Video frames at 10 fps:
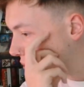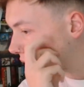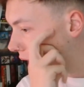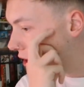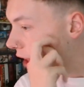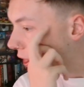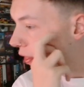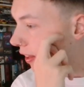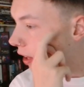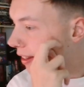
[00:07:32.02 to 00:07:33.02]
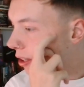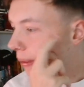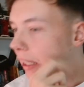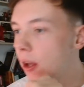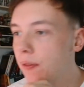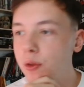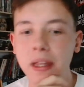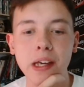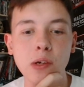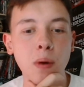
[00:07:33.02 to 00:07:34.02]
Another thing that I think we learned from the
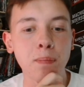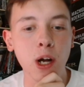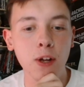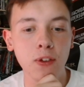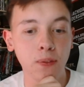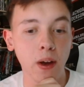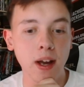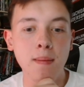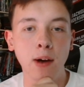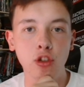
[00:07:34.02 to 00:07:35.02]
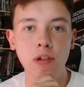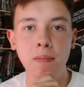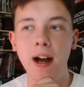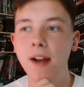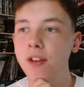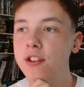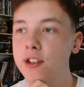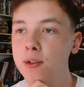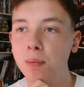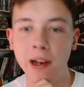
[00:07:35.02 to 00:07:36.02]
Gilbert Burns fight about Chimaev is
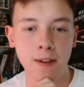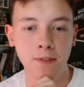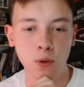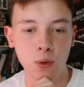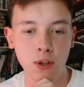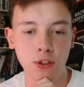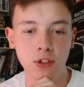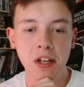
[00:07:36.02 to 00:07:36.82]
his playfulness.